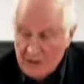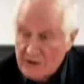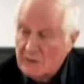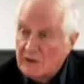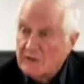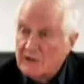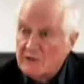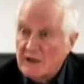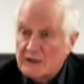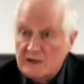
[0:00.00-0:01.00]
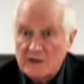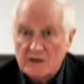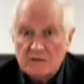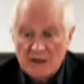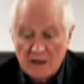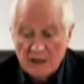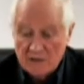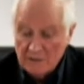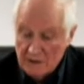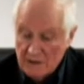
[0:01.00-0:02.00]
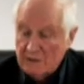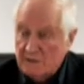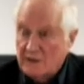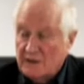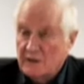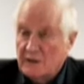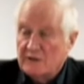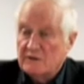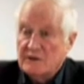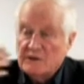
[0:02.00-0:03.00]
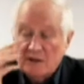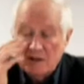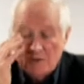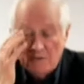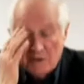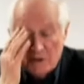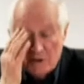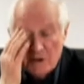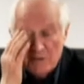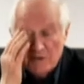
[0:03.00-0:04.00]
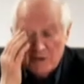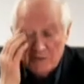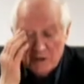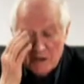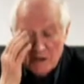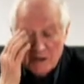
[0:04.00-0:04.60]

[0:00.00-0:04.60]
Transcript: Similarly with directors, Tom Clegg, who's still working, he directs the Sharp films.